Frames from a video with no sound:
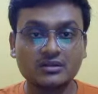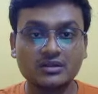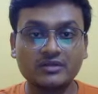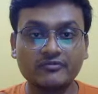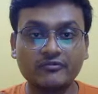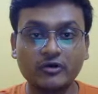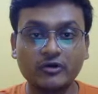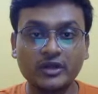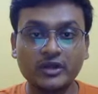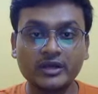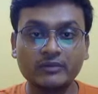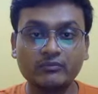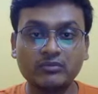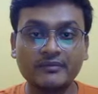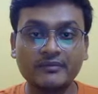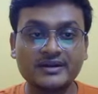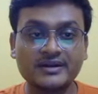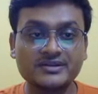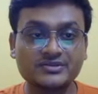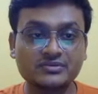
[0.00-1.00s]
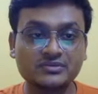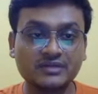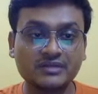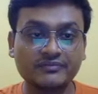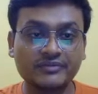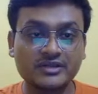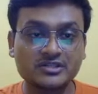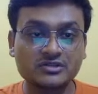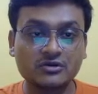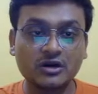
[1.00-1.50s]
The following poem ends with the
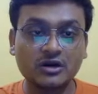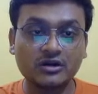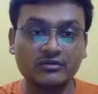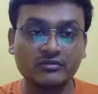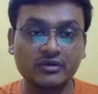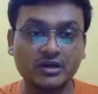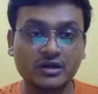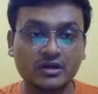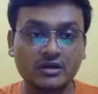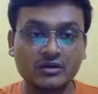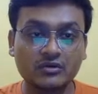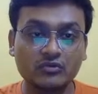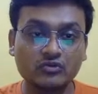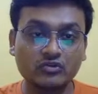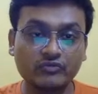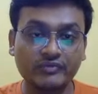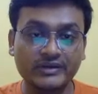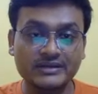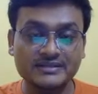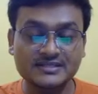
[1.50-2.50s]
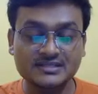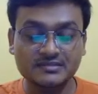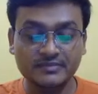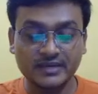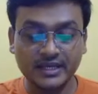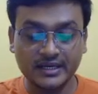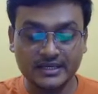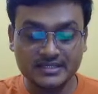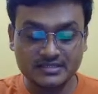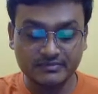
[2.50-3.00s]
phrase "God good fences
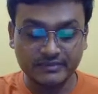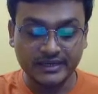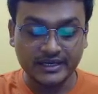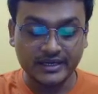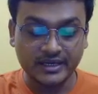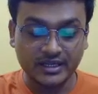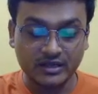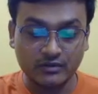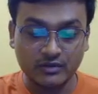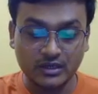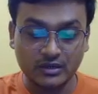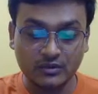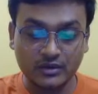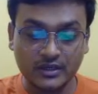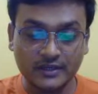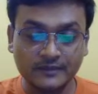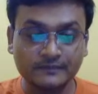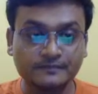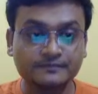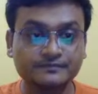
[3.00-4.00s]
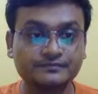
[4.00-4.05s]
make." It is mending well. Okay.